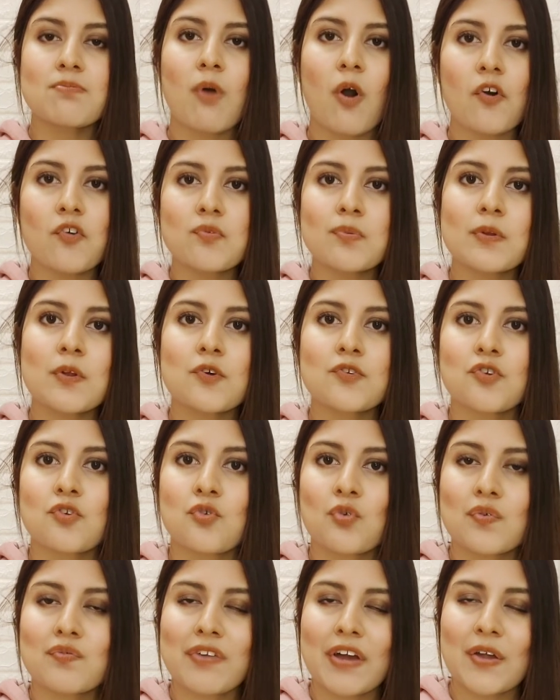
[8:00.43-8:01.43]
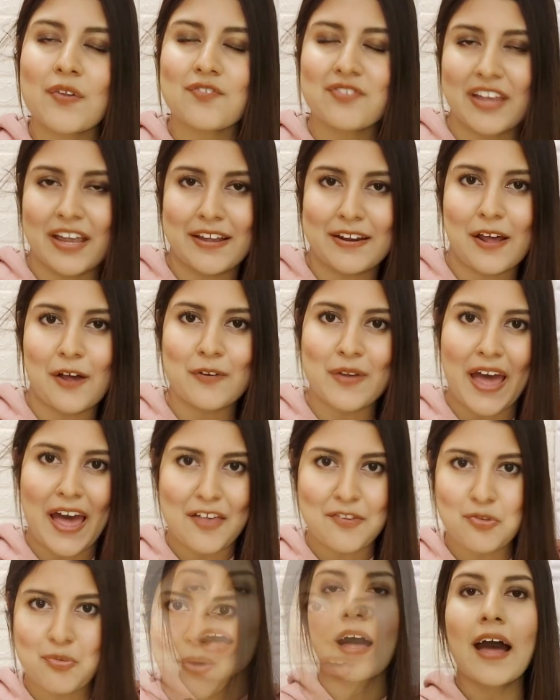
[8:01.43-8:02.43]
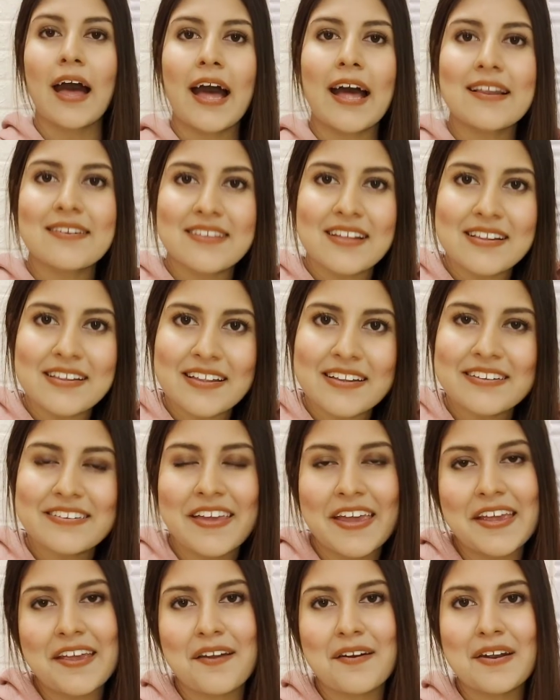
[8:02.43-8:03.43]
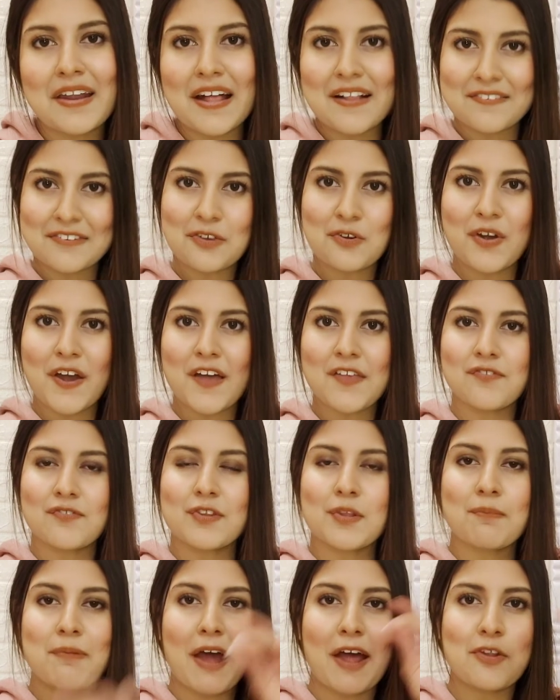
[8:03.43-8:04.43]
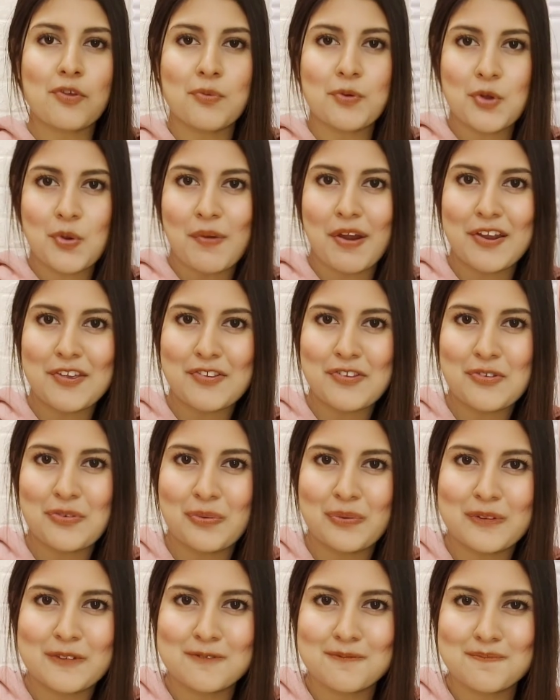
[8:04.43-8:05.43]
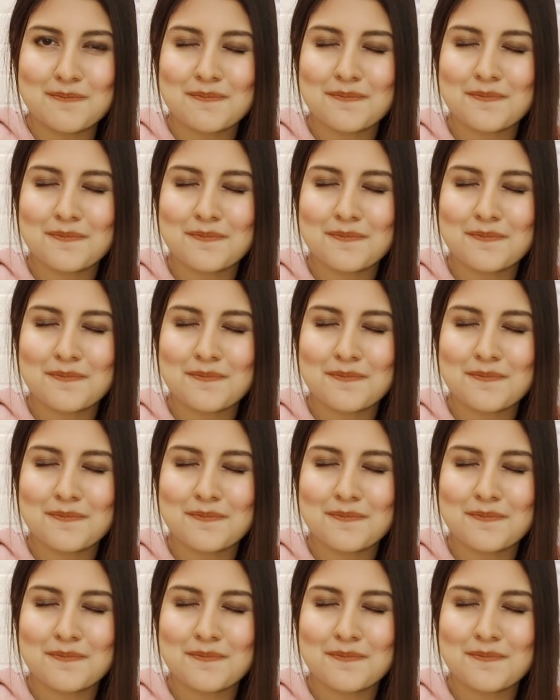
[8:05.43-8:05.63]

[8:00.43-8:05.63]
box below, so don't forget to check it out as well. Until then, take care, and I'll see you guys with a brand new video very soon.